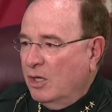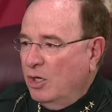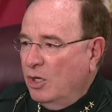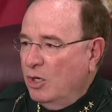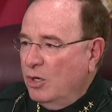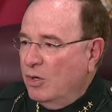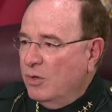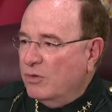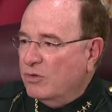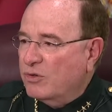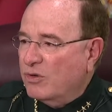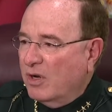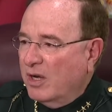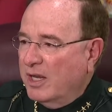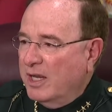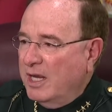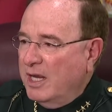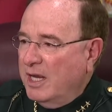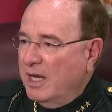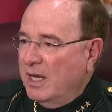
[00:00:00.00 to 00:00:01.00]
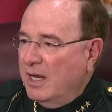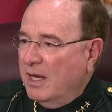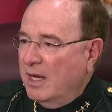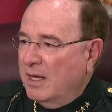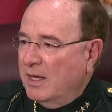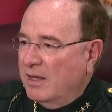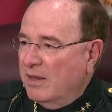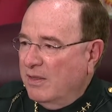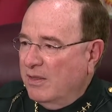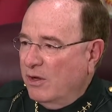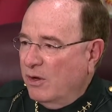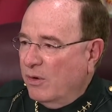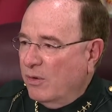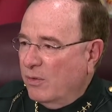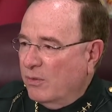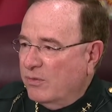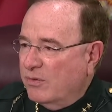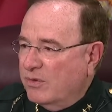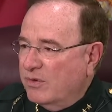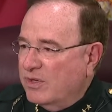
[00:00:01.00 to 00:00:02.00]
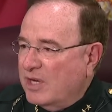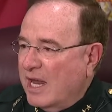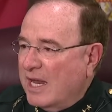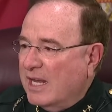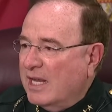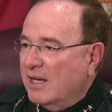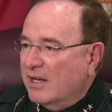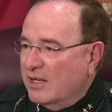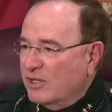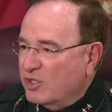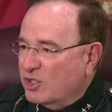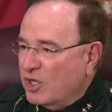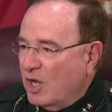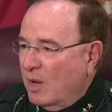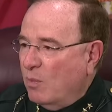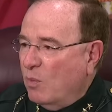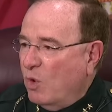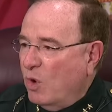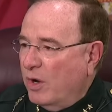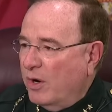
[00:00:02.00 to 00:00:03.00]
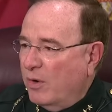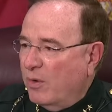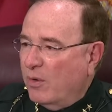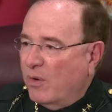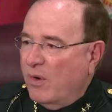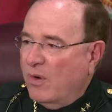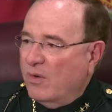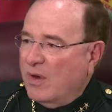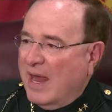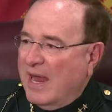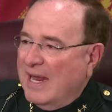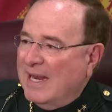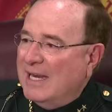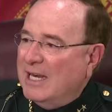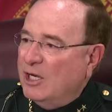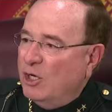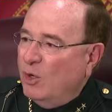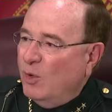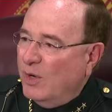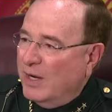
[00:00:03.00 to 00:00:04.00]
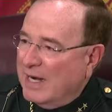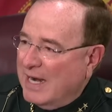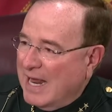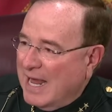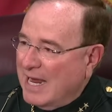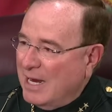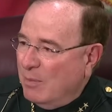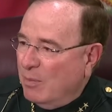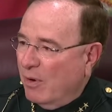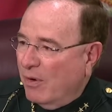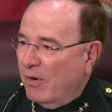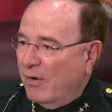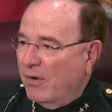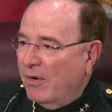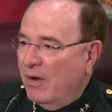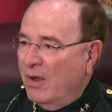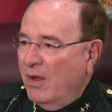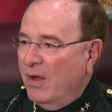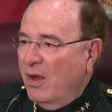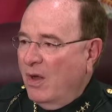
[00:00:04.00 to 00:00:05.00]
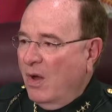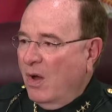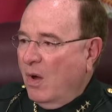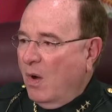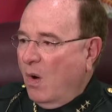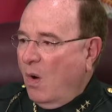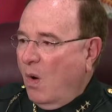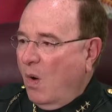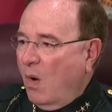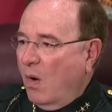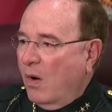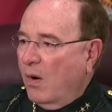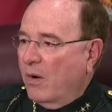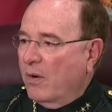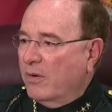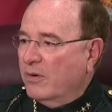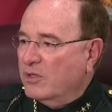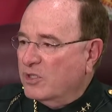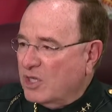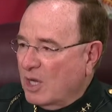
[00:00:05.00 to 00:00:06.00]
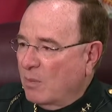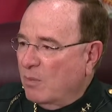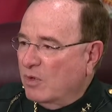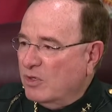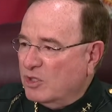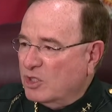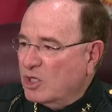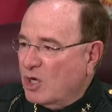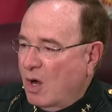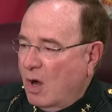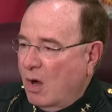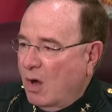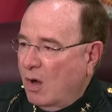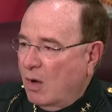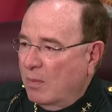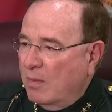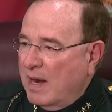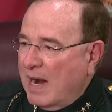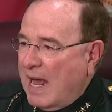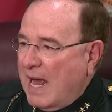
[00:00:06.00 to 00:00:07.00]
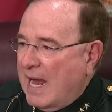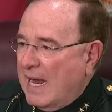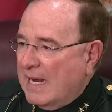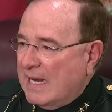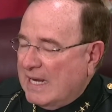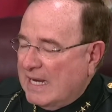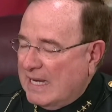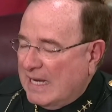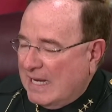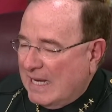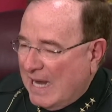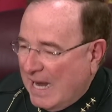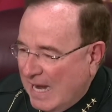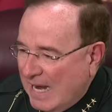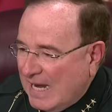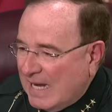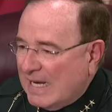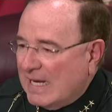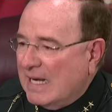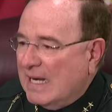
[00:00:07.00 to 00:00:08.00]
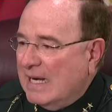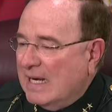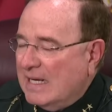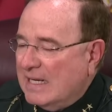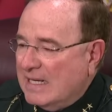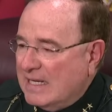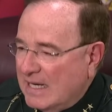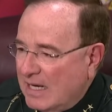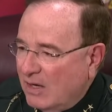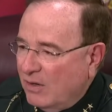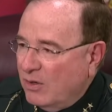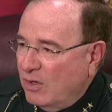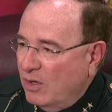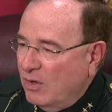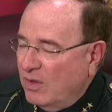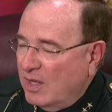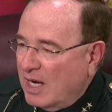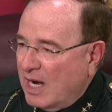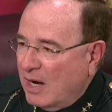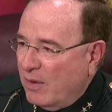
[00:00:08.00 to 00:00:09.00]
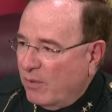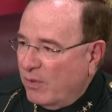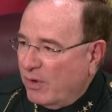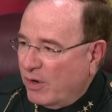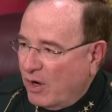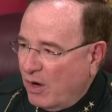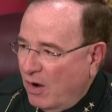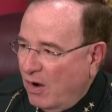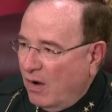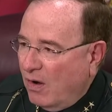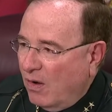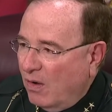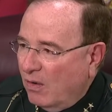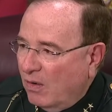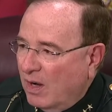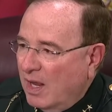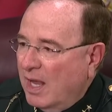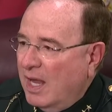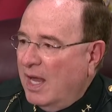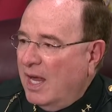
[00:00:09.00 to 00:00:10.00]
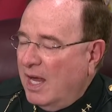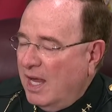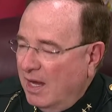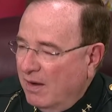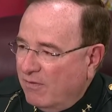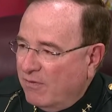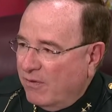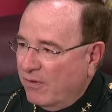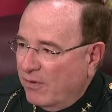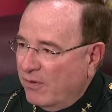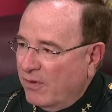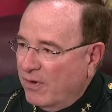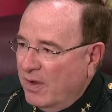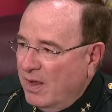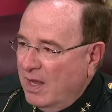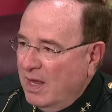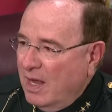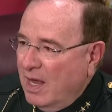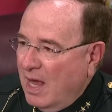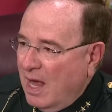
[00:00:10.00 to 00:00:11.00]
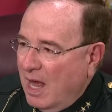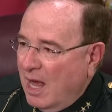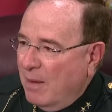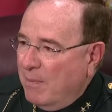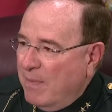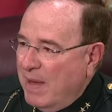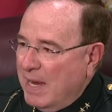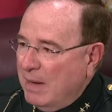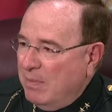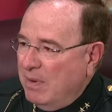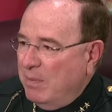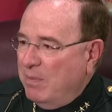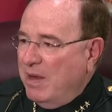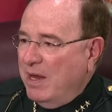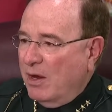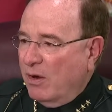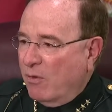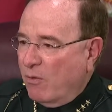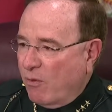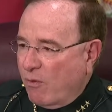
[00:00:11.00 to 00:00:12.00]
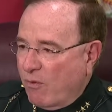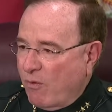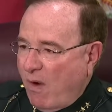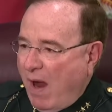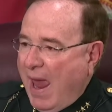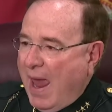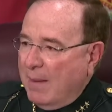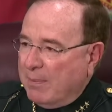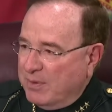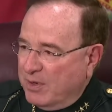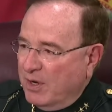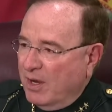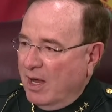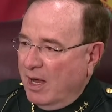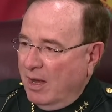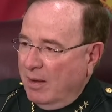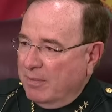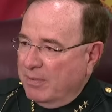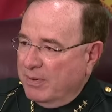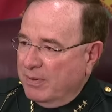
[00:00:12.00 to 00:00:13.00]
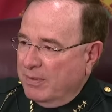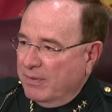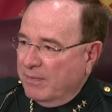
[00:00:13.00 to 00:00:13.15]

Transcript: Usually, they're taken to someone or handed to a neighbor or someone's call, but I can't tell you that I recall ever a baby being wrapped up